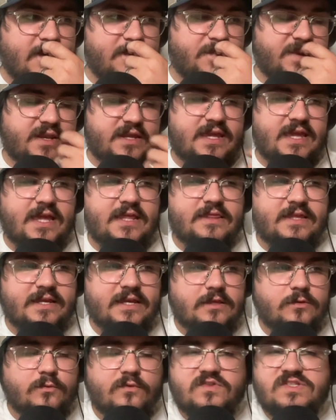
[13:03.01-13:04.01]
But again,
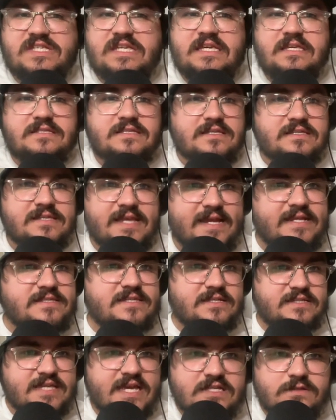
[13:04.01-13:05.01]
like, you've seen sustained
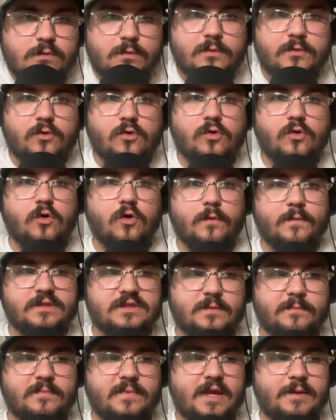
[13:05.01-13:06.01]
success from Nolan Gorman at
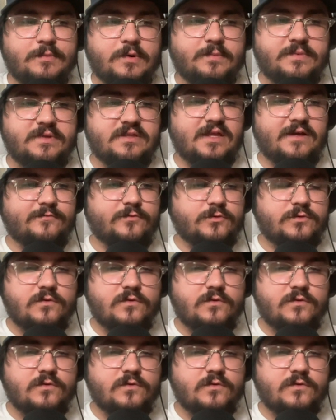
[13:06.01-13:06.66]
the MLB level.